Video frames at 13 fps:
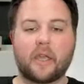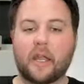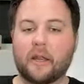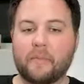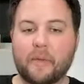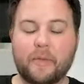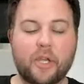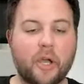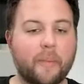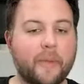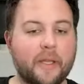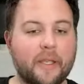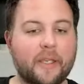Kind of maybe
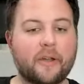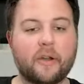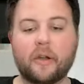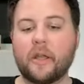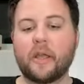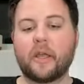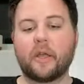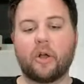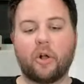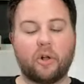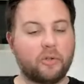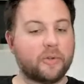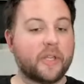come in here,
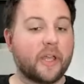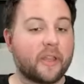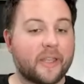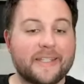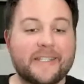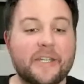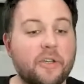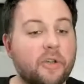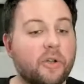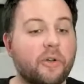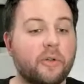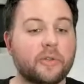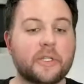hold down, continue to
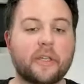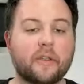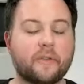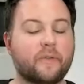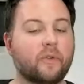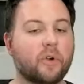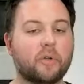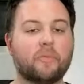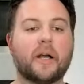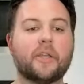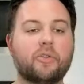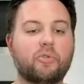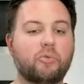hold down the fort
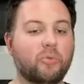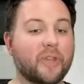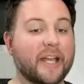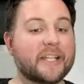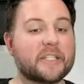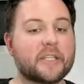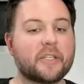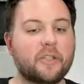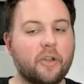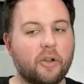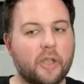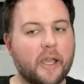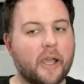while you let
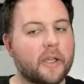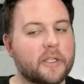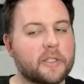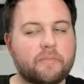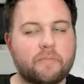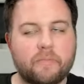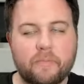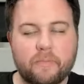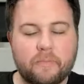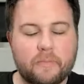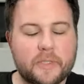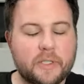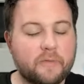your guys
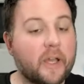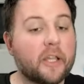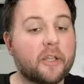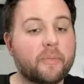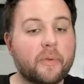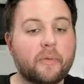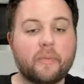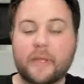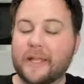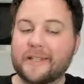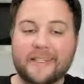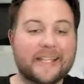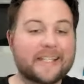develop, and
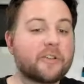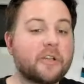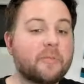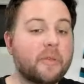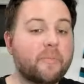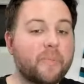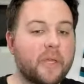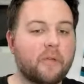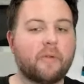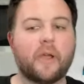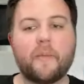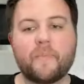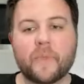that that's going to be
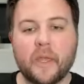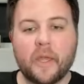big, right?